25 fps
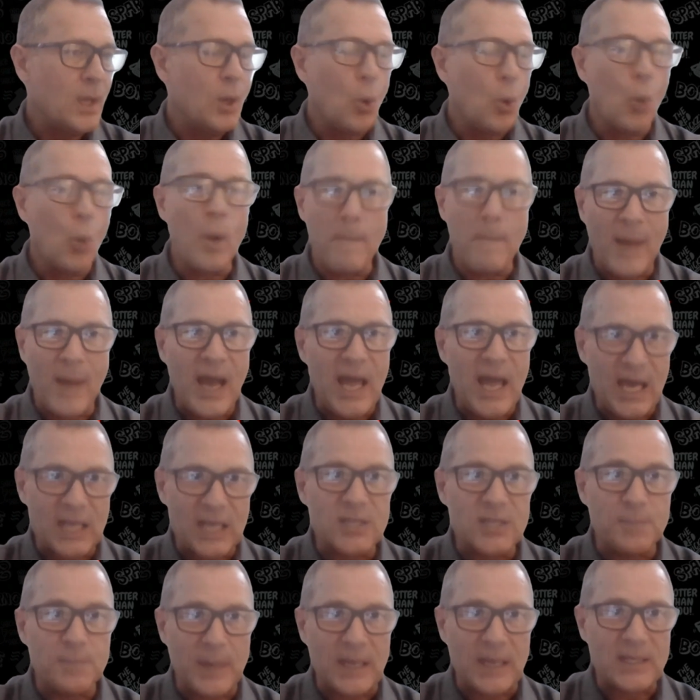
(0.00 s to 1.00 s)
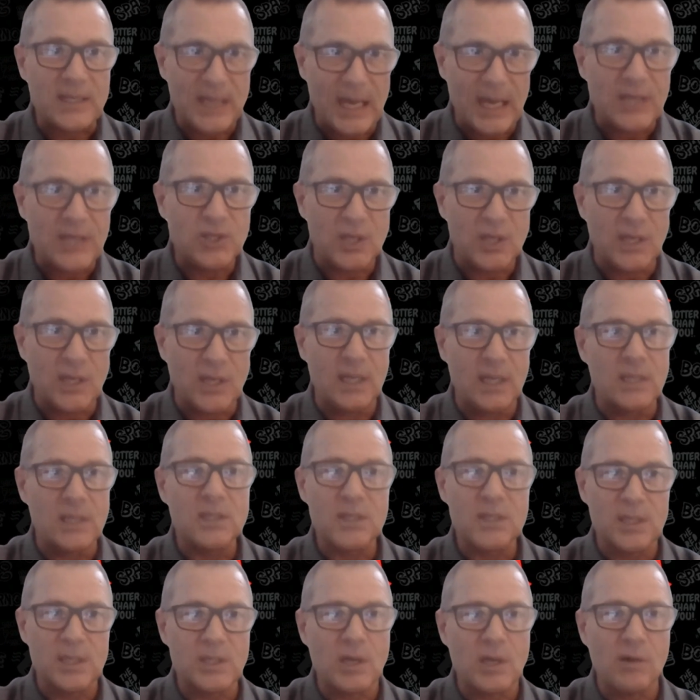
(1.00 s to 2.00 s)
what my expectation
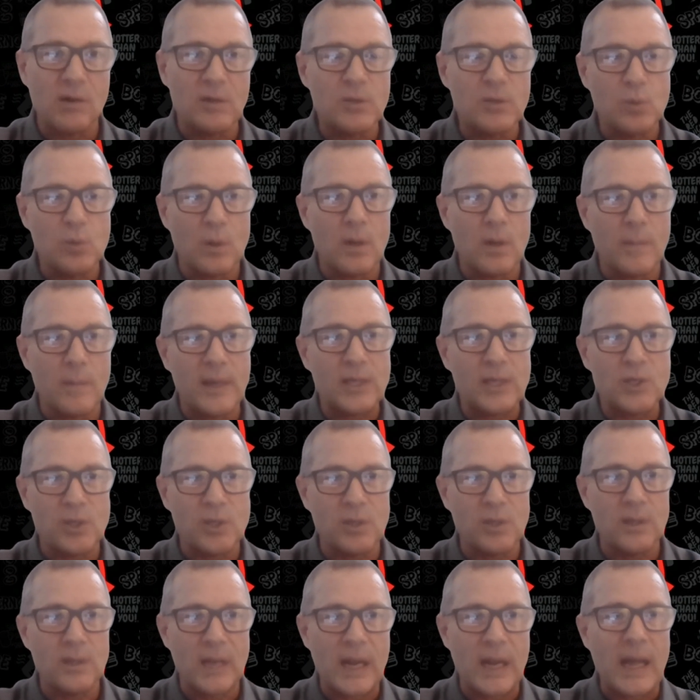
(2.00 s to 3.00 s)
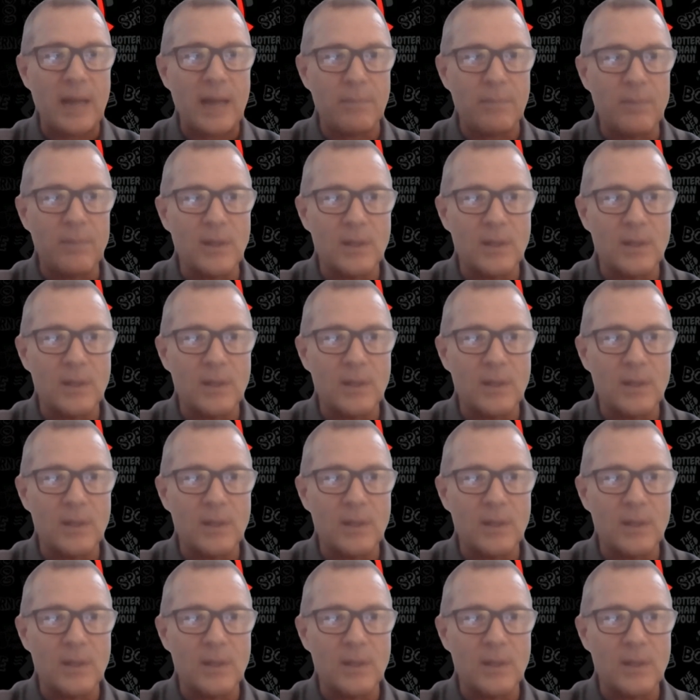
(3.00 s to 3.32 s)
is. Cause I always want to make sure that I